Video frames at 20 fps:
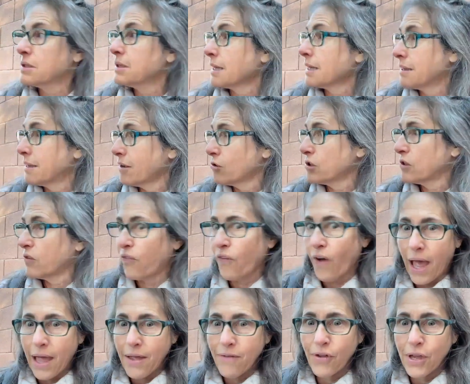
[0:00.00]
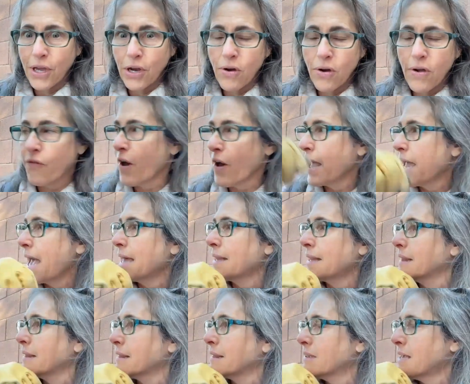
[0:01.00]
there's 5 here, if I had
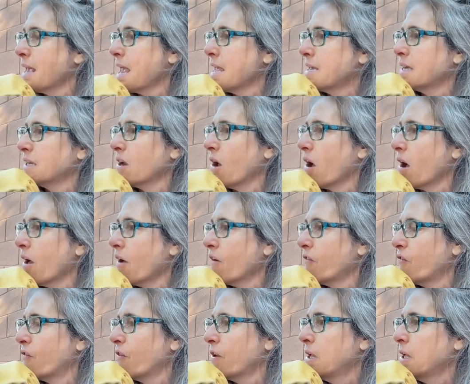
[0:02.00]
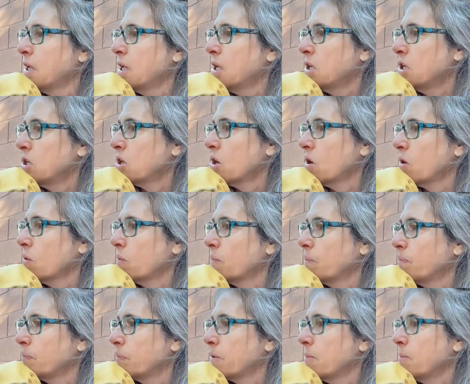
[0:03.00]
taken off, you know,
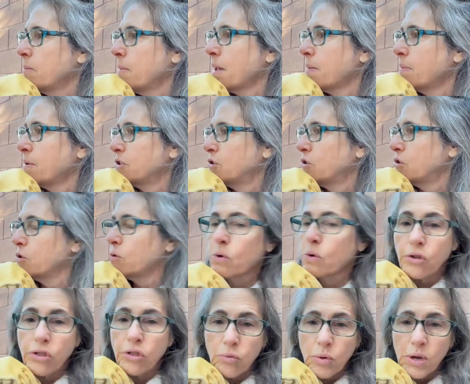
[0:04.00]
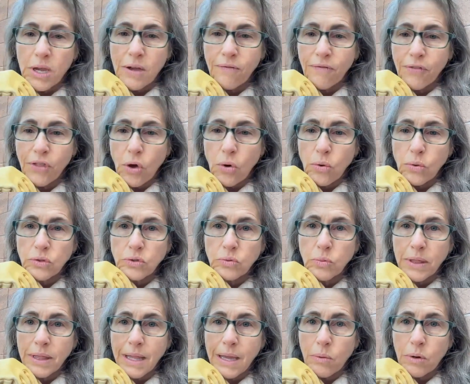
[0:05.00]
maybe 2 or 3 of those
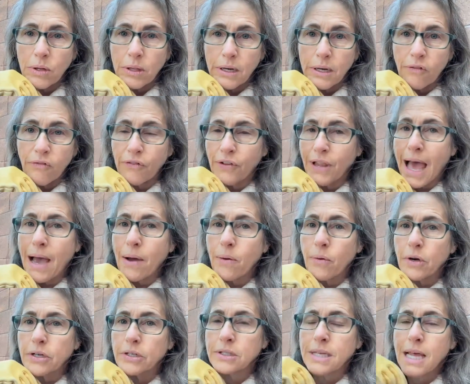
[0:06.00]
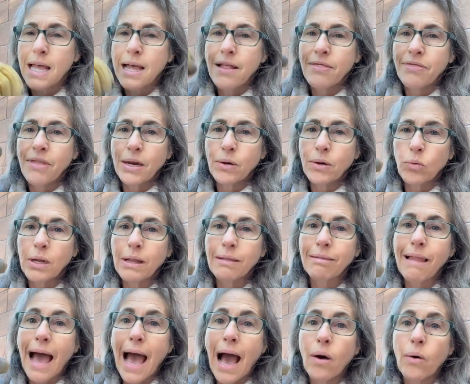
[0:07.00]
when they were little flowers, that it would
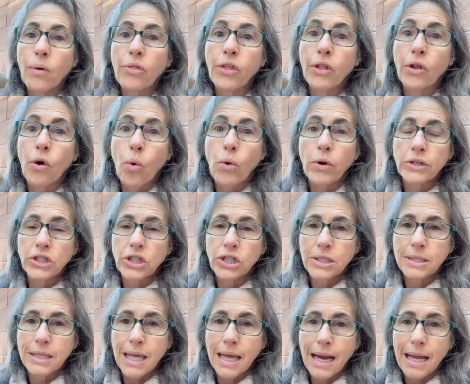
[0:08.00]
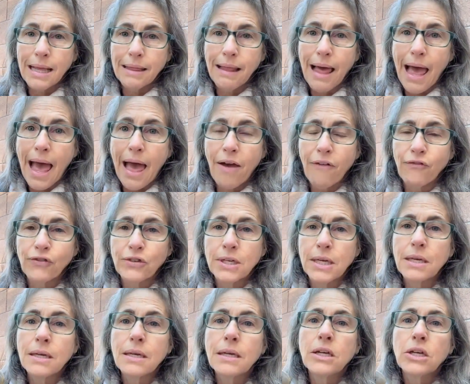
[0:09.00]
allow the oranges that I left
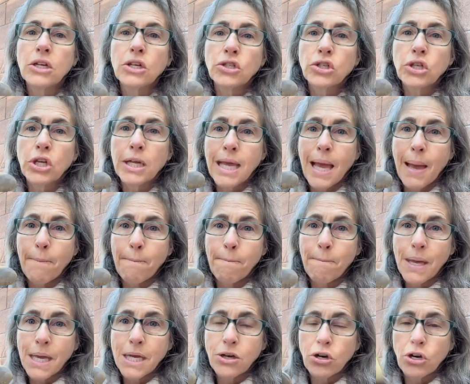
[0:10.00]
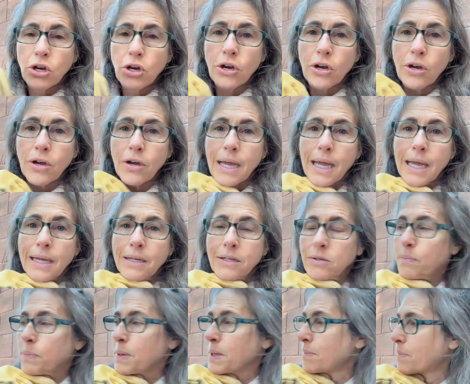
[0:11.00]
to get bigger and
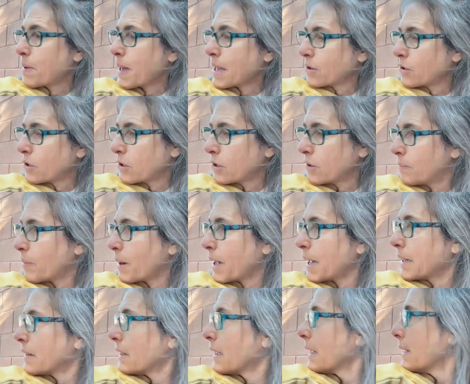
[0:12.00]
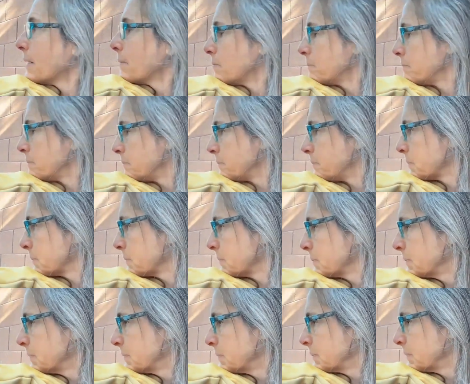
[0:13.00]
be better. But I don't
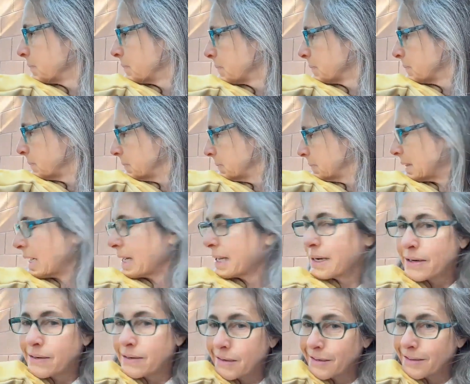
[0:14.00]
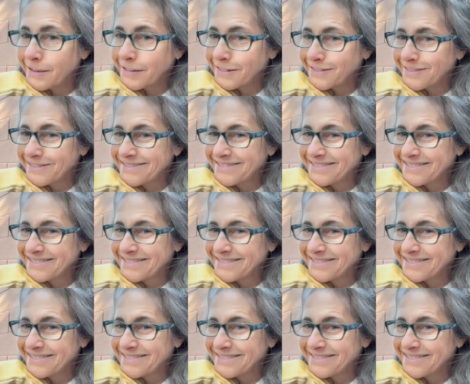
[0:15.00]
know.